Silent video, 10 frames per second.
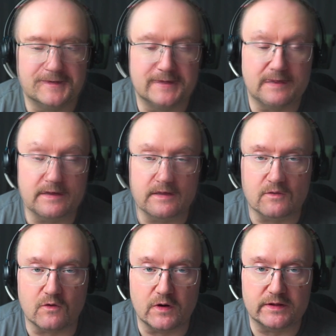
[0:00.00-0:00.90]
I
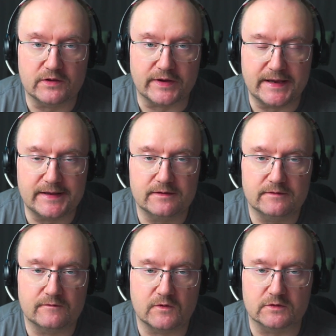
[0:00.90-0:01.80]
call it again
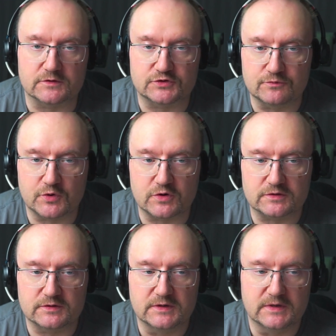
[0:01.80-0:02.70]
for the support,
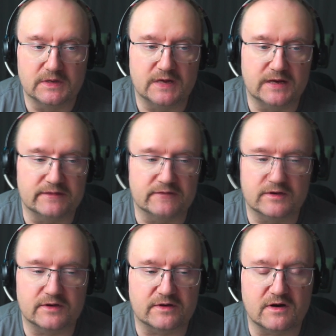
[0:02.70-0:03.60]
and
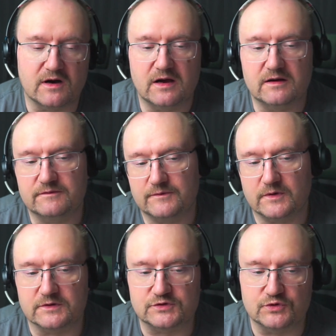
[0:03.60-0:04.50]
the guy
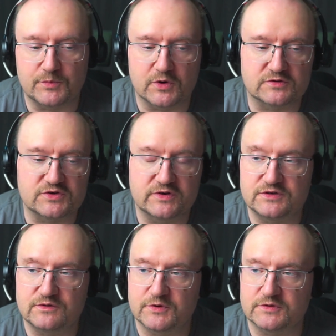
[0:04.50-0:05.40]
on the support, Sony
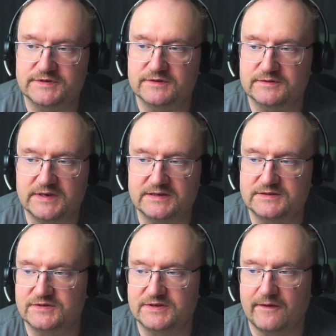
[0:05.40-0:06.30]
support, says
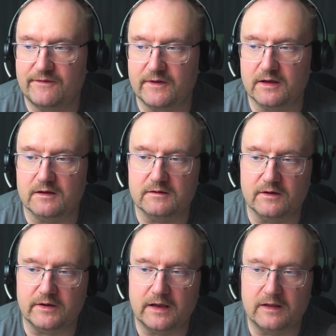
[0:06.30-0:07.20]
the same thing
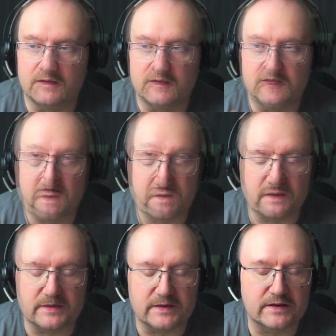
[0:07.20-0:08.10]
again.
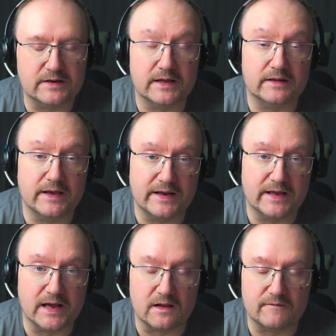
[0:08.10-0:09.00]
I didn't get any
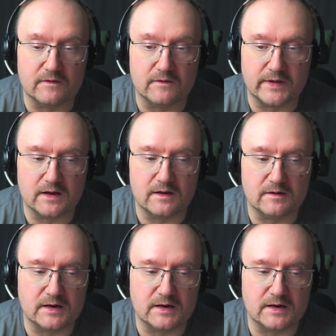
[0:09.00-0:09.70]
help on there.